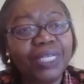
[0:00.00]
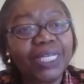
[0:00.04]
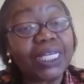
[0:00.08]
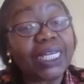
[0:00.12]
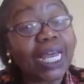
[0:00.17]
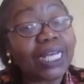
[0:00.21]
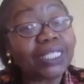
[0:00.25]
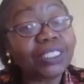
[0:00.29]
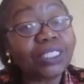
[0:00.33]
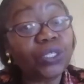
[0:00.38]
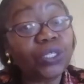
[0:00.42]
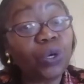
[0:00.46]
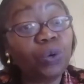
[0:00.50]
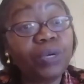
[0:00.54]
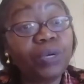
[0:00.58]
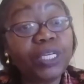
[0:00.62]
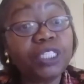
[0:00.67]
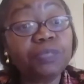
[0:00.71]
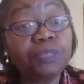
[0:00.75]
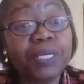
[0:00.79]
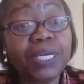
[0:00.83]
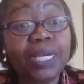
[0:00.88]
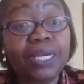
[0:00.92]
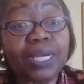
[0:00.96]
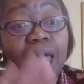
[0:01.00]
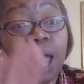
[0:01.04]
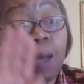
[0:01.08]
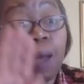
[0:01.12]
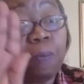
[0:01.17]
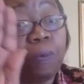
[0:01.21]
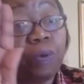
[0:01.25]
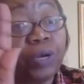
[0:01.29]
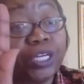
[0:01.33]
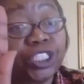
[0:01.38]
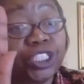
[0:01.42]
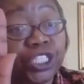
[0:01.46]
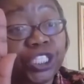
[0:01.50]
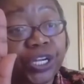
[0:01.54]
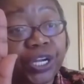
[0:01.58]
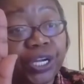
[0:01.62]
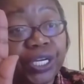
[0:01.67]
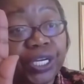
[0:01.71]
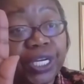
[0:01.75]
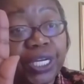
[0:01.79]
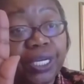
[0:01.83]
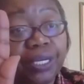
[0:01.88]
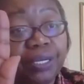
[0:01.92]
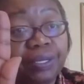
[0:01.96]
It hasn't always been an upward
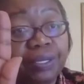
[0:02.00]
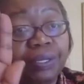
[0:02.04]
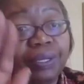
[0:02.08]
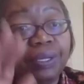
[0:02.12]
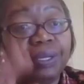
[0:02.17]
journey,